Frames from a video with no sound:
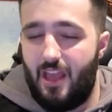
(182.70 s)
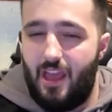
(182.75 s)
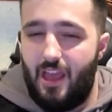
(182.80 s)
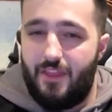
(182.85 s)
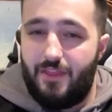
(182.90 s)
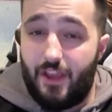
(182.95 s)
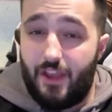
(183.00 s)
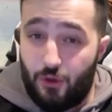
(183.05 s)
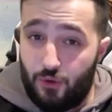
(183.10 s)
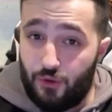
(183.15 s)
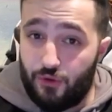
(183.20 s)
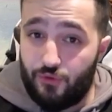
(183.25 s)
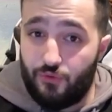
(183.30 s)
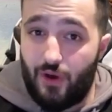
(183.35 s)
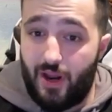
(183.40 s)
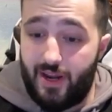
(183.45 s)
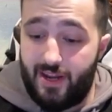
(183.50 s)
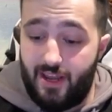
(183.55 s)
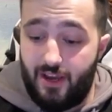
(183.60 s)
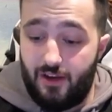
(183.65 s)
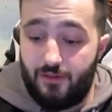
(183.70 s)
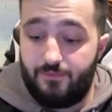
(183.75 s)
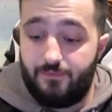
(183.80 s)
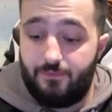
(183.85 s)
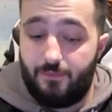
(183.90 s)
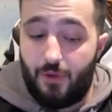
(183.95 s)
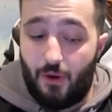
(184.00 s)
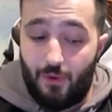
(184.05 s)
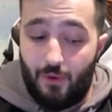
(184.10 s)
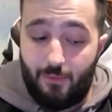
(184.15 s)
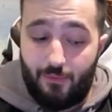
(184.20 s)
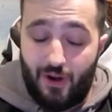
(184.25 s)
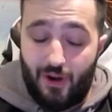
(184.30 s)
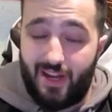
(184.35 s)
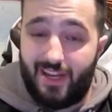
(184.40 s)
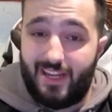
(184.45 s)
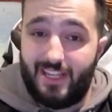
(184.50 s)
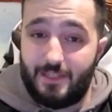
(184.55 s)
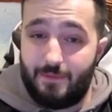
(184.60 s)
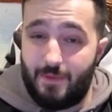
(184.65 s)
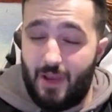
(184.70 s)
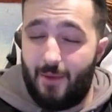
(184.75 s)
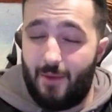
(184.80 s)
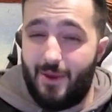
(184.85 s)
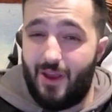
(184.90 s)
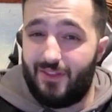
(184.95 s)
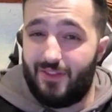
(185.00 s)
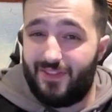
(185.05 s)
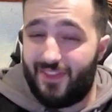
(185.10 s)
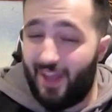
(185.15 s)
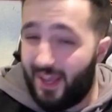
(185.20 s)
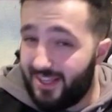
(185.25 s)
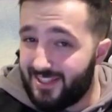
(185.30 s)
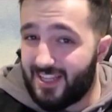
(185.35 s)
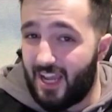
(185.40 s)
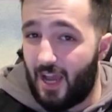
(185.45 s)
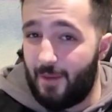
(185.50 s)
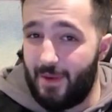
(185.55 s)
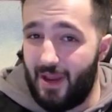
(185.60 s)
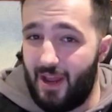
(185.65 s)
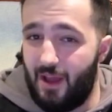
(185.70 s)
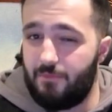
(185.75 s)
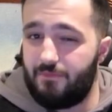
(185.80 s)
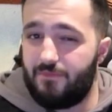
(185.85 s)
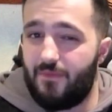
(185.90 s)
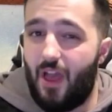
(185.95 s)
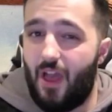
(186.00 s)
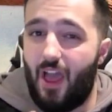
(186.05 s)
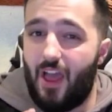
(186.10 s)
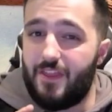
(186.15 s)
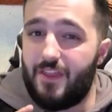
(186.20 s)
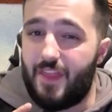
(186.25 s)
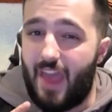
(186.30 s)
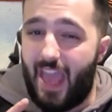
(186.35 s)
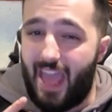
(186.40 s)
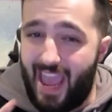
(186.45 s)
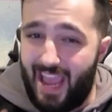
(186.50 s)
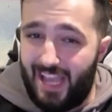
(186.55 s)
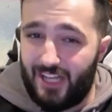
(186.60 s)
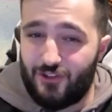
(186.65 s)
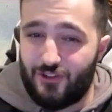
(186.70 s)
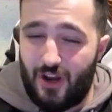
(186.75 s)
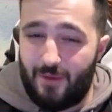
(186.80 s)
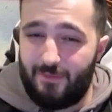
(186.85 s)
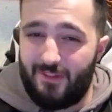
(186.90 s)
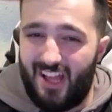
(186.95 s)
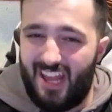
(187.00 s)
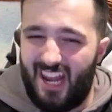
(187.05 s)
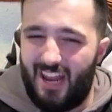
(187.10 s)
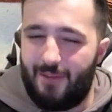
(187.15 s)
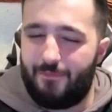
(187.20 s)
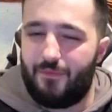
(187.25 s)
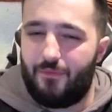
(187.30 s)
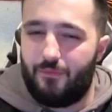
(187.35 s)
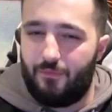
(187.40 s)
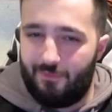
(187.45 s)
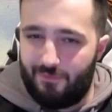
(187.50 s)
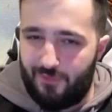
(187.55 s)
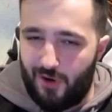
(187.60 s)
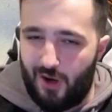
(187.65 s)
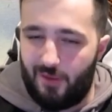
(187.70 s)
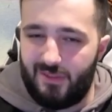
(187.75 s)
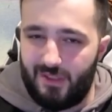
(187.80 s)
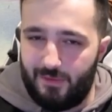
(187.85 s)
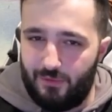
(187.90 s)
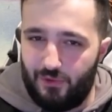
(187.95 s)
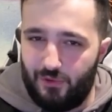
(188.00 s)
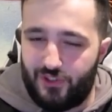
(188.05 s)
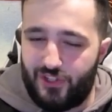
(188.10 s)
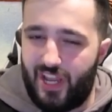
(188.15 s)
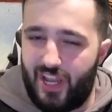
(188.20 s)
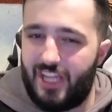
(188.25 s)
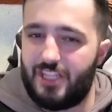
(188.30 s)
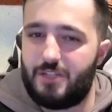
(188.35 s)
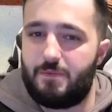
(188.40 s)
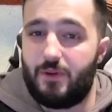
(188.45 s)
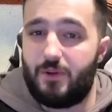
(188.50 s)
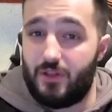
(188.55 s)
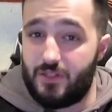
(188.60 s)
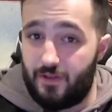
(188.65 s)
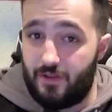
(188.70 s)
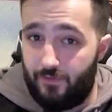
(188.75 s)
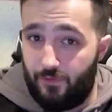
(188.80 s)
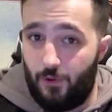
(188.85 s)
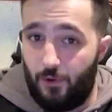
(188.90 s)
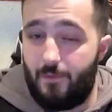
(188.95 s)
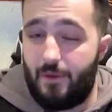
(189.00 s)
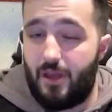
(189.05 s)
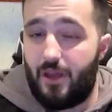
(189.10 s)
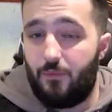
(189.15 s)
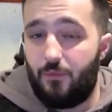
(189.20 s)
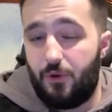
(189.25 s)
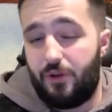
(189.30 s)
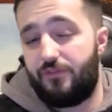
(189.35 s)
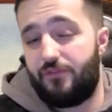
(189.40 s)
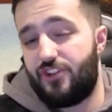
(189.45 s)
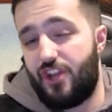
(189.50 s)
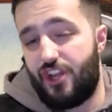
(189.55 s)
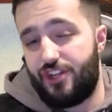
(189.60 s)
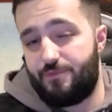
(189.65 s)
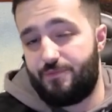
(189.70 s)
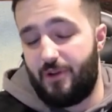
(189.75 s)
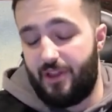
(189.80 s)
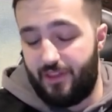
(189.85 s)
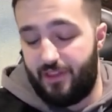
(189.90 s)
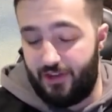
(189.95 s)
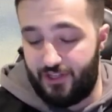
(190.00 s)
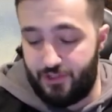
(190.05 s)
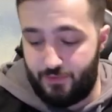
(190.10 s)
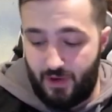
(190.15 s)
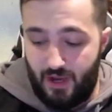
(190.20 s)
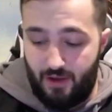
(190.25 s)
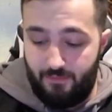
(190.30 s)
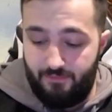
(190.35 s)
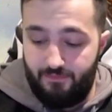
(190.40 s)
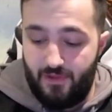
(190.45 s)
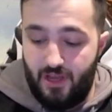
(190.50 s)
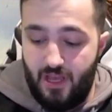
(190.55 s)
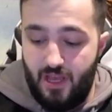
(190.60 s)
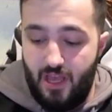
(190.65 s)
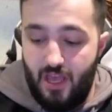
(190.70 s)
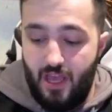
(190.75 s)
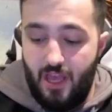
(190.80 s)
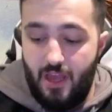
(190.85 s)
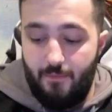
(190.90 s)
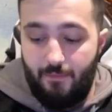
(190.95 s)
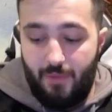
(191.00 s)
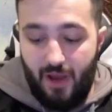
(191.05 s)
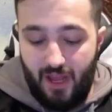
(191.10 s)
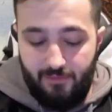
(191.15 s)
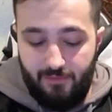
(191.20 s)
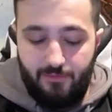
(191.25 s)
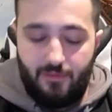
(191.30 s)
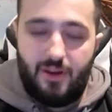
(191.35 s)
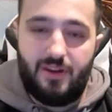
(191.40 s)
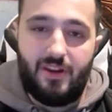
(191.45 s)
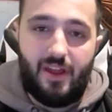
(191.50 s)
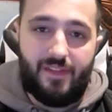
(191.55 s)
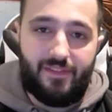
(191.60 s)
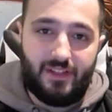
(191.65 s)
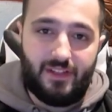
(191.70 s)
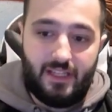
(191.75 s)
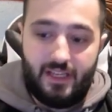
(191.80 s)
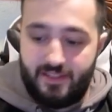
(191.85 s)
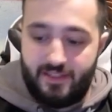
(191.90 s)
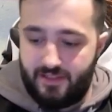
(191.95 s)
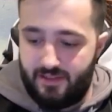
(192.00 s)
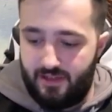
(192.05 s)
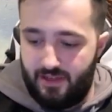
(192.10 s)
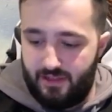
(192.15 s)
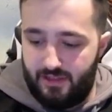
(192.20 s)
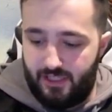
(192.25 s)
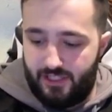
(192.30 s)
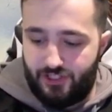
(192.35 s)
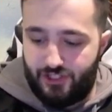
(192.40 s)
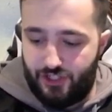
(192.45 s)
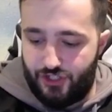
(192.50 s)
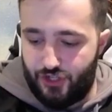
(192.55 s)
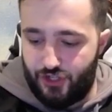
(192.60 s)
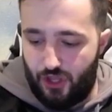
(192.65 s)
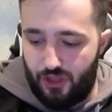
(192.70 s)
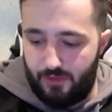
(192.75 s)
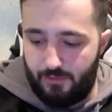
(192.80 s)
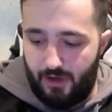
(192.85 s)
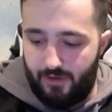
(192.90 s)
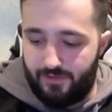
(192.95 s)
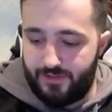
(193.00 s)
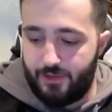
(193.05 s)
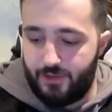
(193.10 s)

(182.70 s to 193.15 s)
They're good right now, but when Prank-Kids Meow Meow does come out, that hand trap lineup probably will change because the format would have changed by then as well. But nonetheless, let's just show them off.